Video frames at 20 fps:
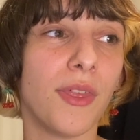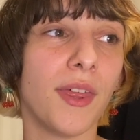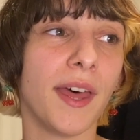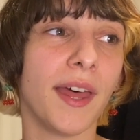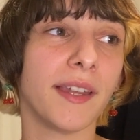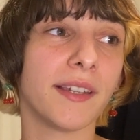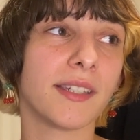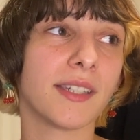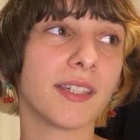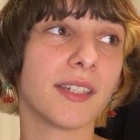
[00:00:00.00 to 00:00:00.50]

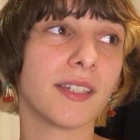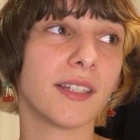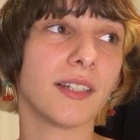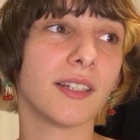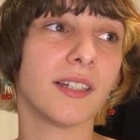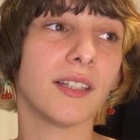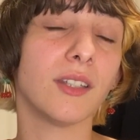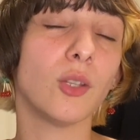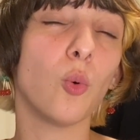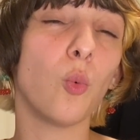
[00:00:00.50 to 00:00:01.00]
that
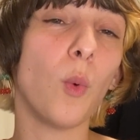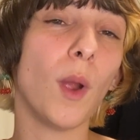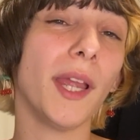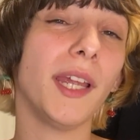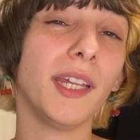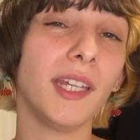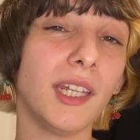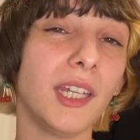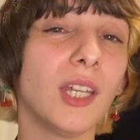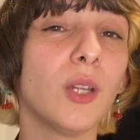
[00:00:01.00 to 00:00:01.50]
the way
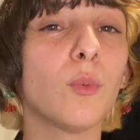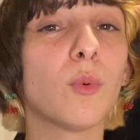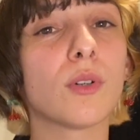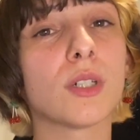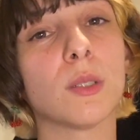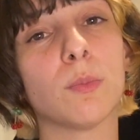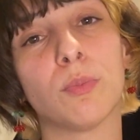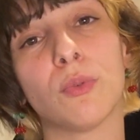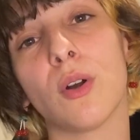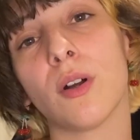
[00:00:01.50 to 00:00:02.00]
he was
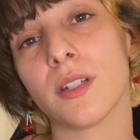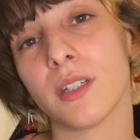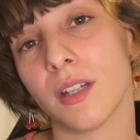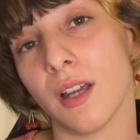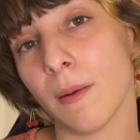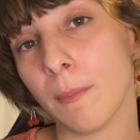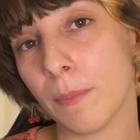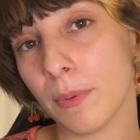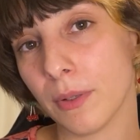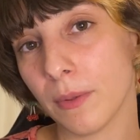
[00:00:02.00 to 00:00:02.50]
brought
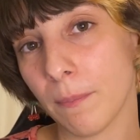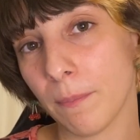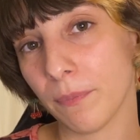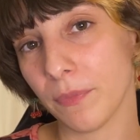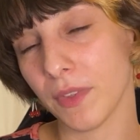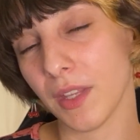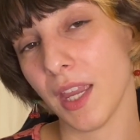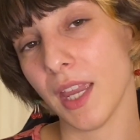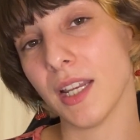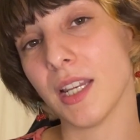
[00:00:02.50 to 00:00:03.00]
up,
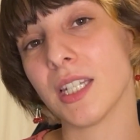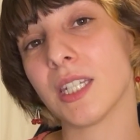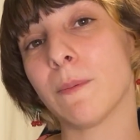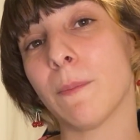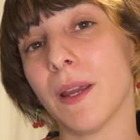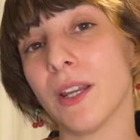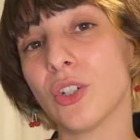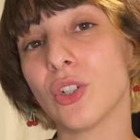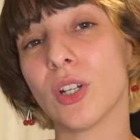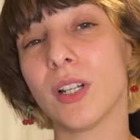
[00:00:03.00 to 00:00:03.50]
and
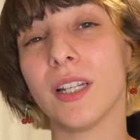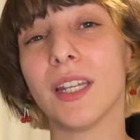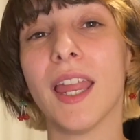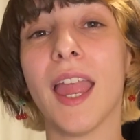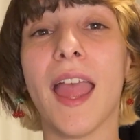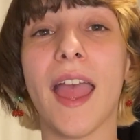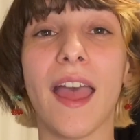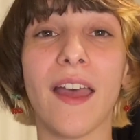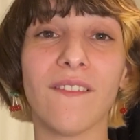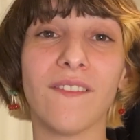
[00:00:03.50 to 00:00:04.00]
especially
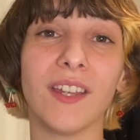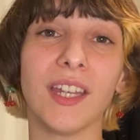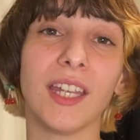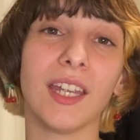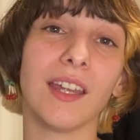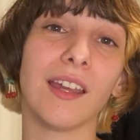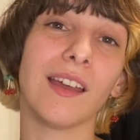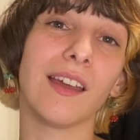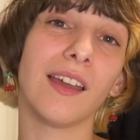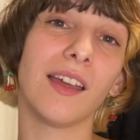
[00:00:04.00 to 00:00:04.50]

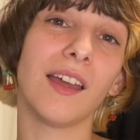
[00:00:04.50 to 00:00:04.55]
having